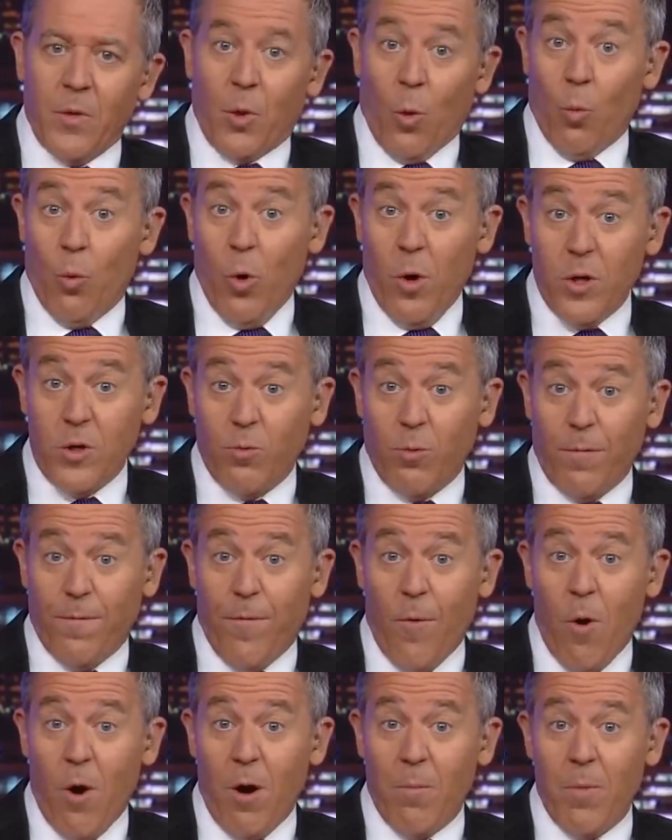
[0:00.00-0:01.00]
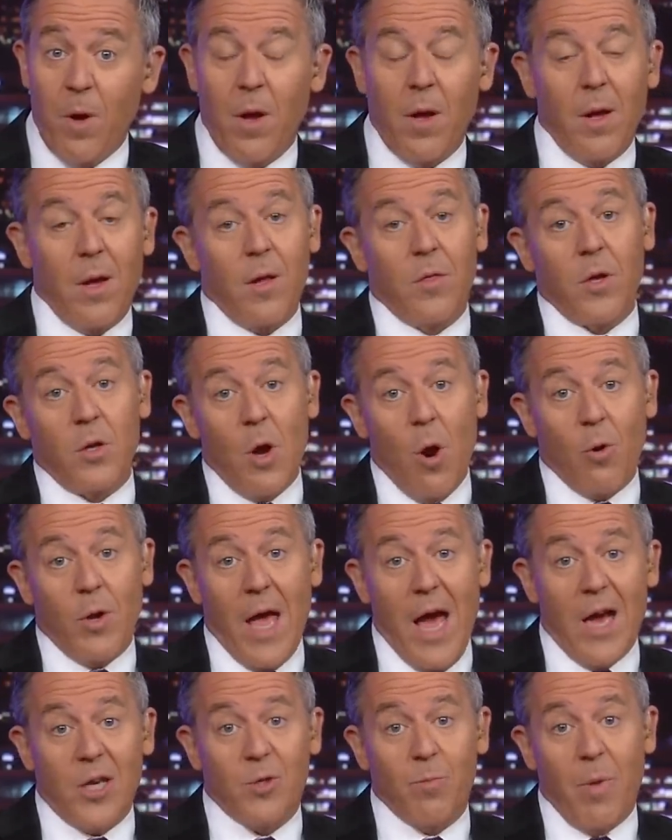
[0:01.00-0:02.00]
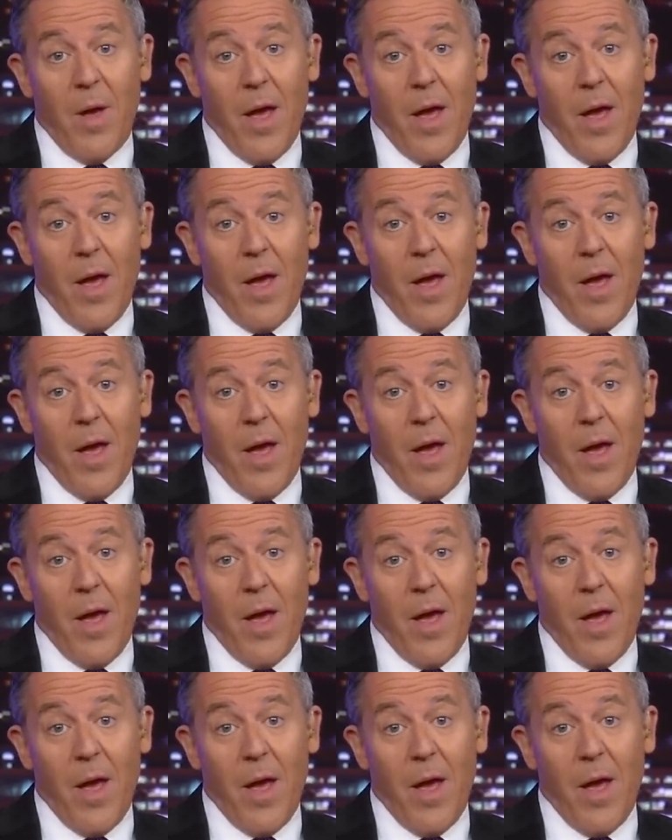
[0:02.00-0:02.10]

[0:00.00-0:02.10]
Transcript: The worst reform, the no-cash